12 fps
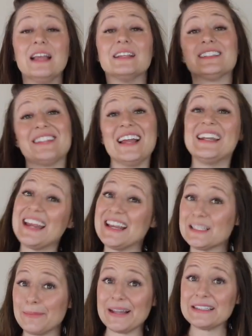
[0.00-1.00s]
Sunday
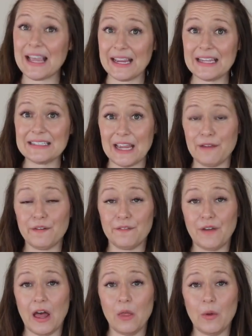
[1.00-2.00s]
is my second day for
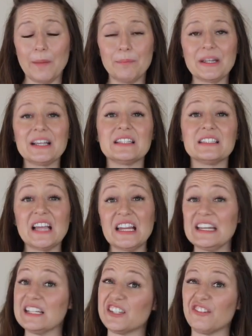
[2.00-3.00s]
follow-up because
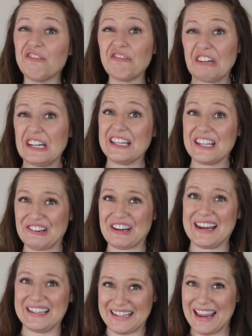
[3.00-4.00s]
Sunday is a really
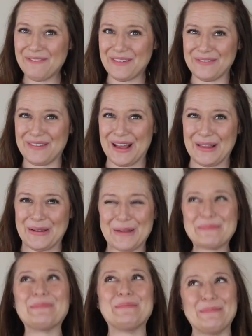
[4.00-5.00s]
great day for
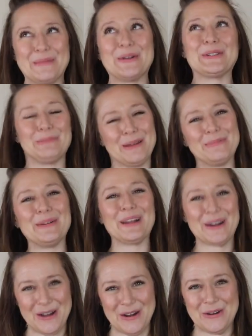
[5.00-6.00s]
follow-up. Most people
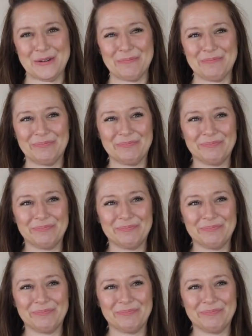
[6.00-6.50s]
are home.